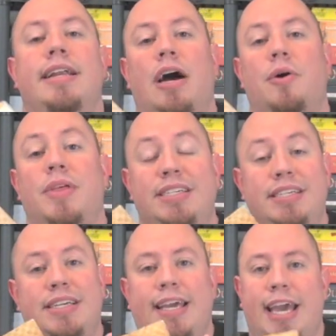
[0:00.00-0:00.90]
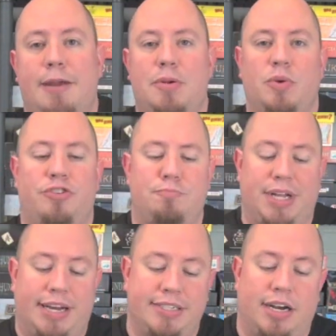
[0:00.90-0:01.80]
Now, this is a game in which
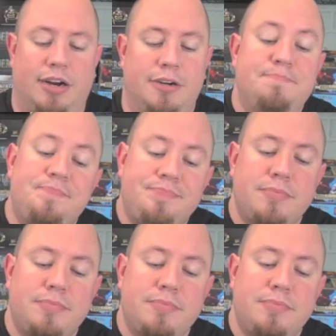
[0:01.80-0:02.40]
players are